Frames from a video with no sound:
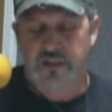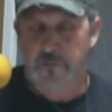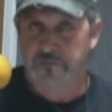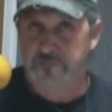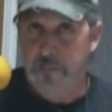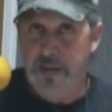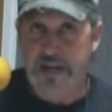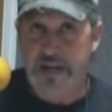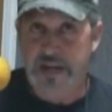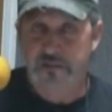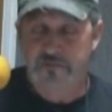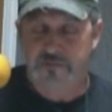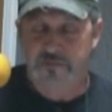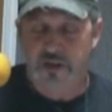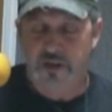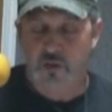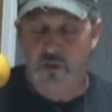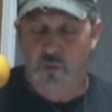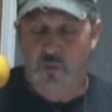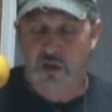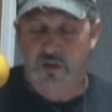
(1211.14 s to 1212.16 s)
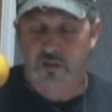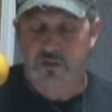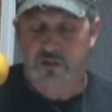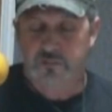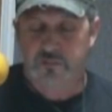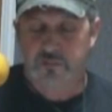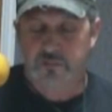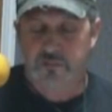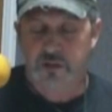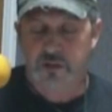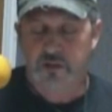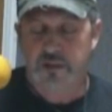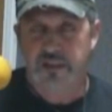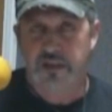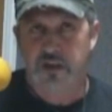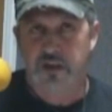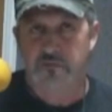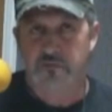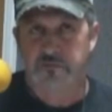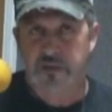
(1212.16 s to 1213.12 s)
they're made very well.
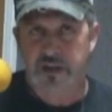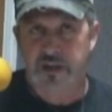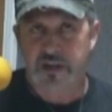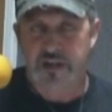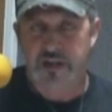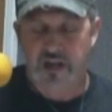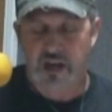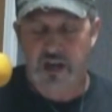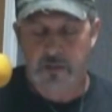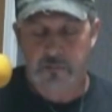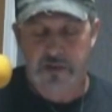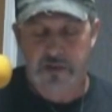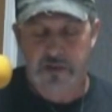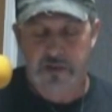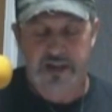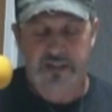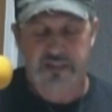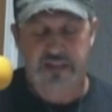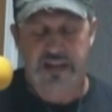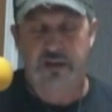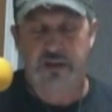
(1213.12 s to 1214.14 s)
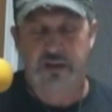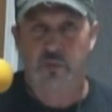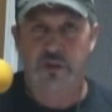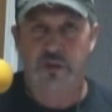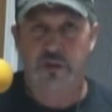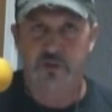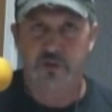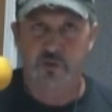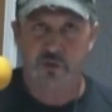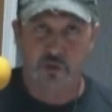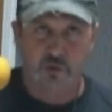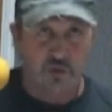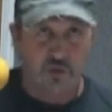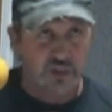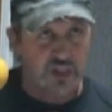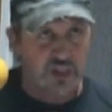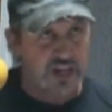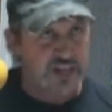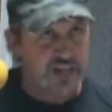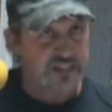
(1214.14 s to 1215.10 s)
They're very compact, and when you
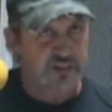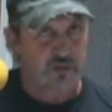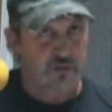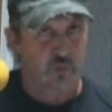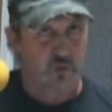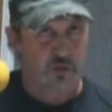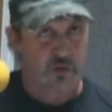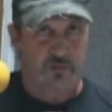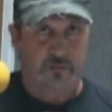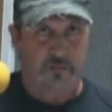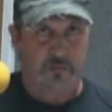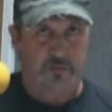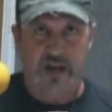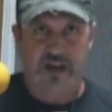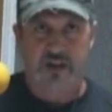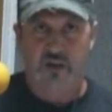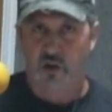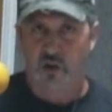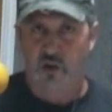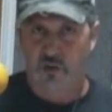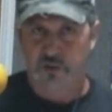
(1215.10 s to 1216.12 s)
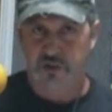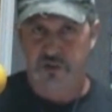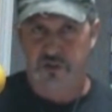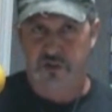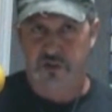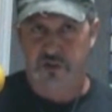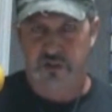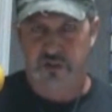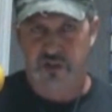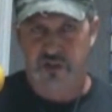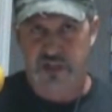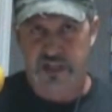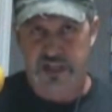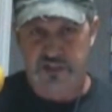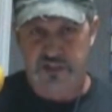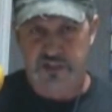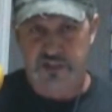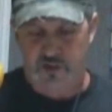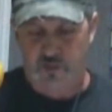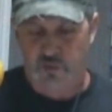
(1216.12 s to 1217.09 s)
utilize it with my holster, the
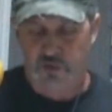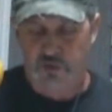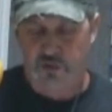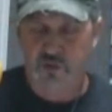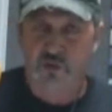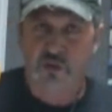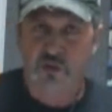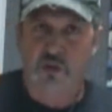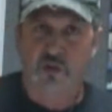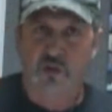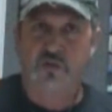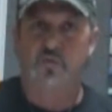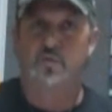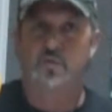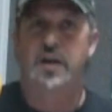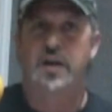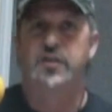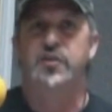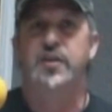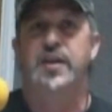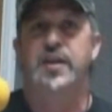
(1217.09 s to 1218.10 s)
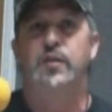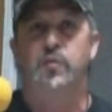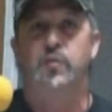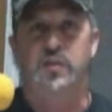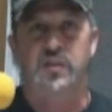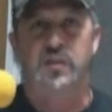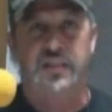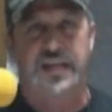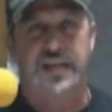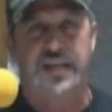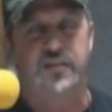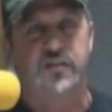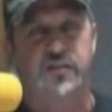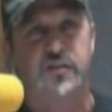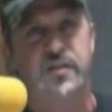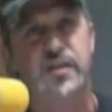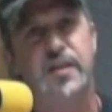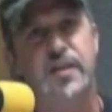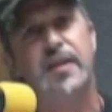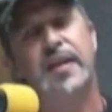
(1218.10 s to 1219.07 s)
Chester, which goes around your neck with a
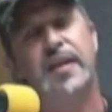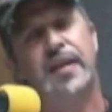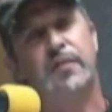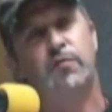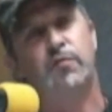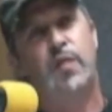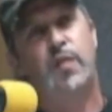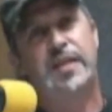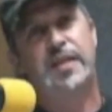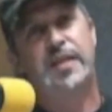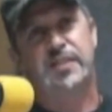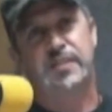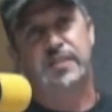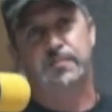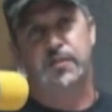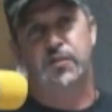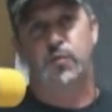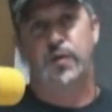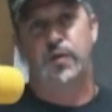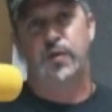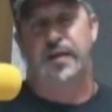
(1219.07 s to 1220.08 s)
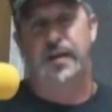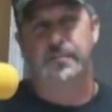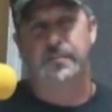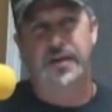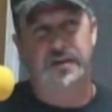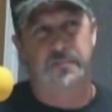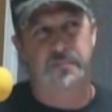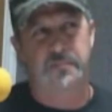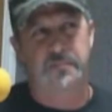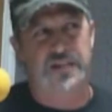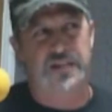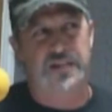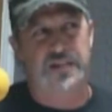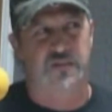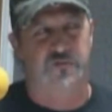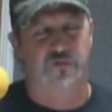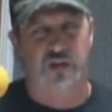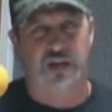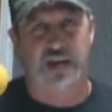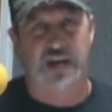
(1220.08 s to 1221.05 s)
lanyard and rests in between. I made it
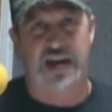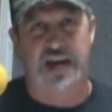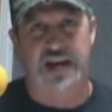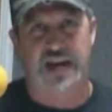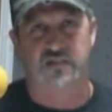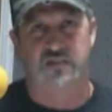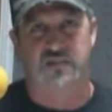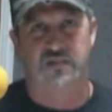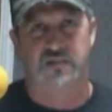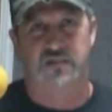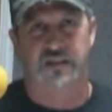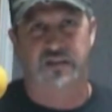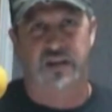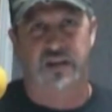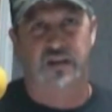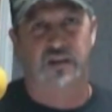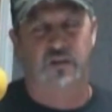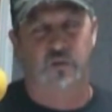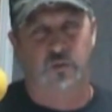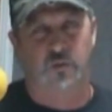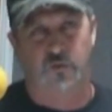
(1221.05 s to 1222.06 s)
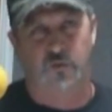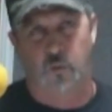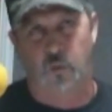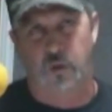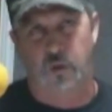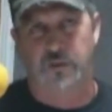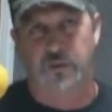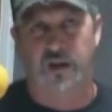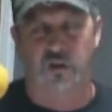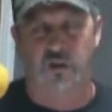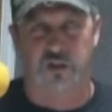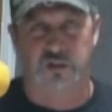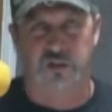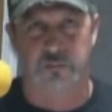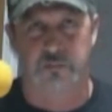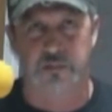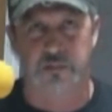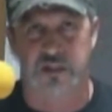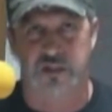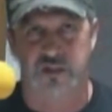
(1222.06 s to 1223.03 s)
basically for guys. I've got another one for women. I
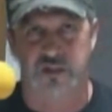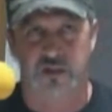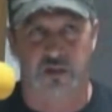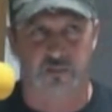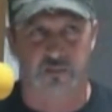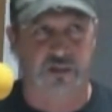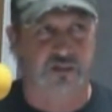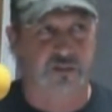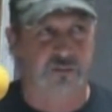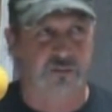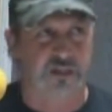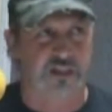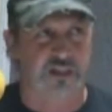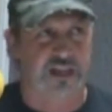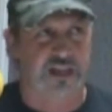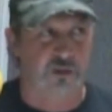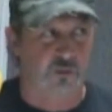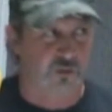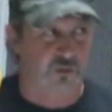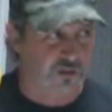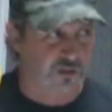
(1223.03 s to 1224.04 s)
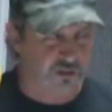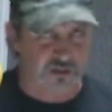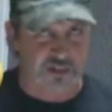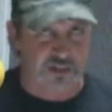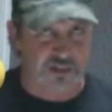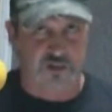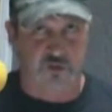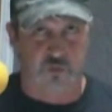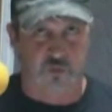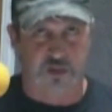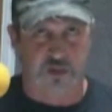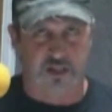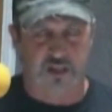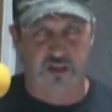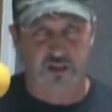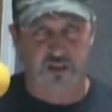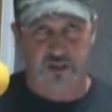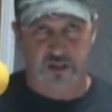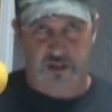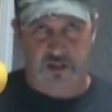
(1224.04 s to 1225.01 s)
call it the Buster. I'll be explaining that one next
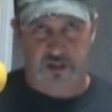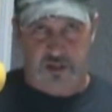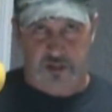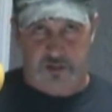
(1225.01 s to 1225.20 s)
week.